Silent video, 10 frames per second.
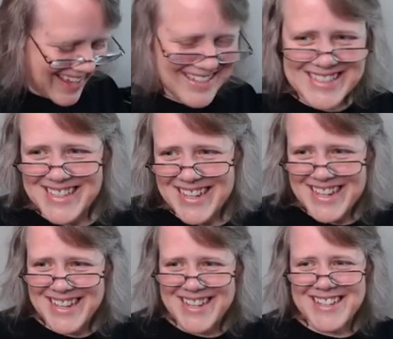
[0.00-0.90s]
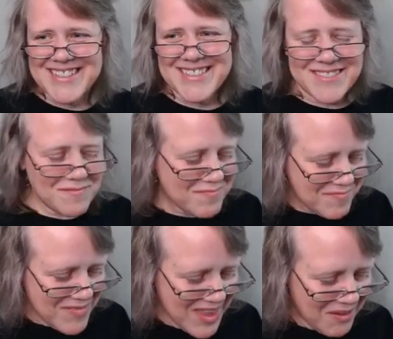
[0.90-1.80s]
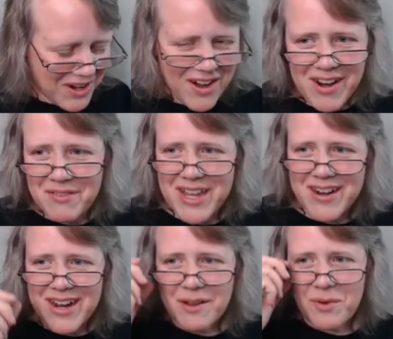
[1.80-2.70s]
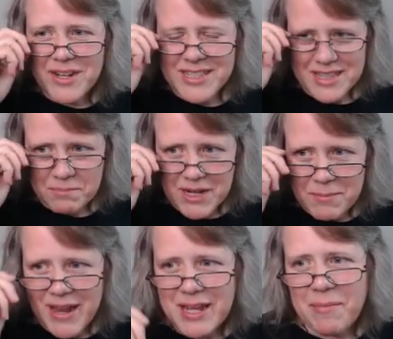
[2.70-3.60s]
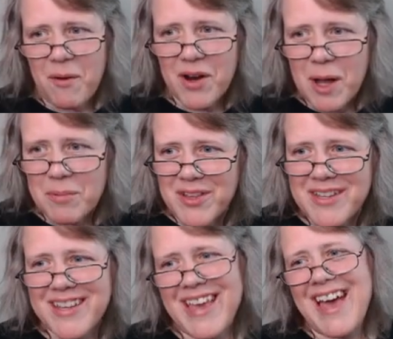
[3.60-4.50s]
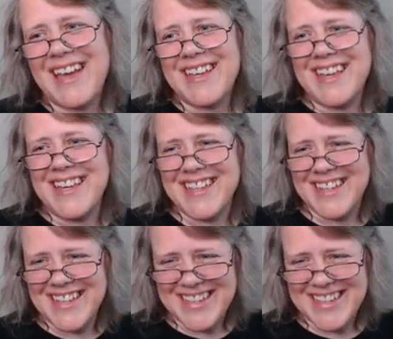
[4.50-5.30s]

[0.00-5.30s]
yes we are we are uh, what is it the mini painting power couple yeah yep.